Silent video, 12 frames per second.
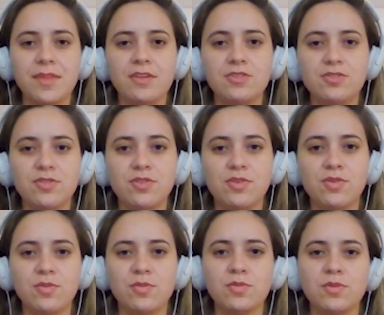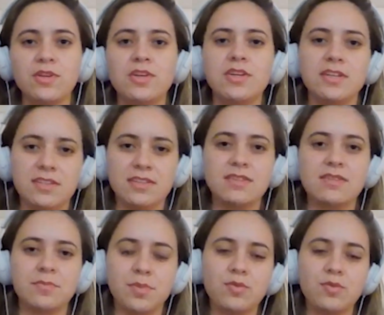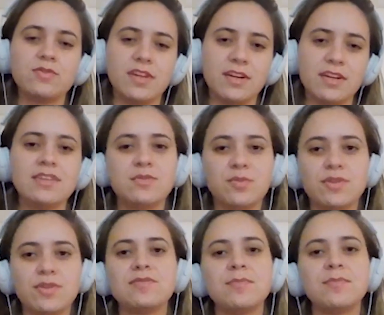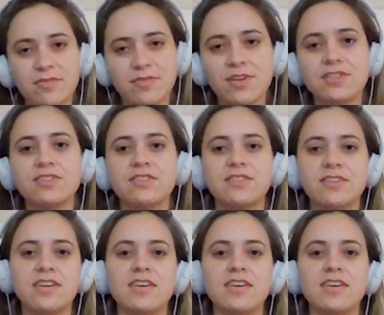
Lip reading: So Polestar, it was my first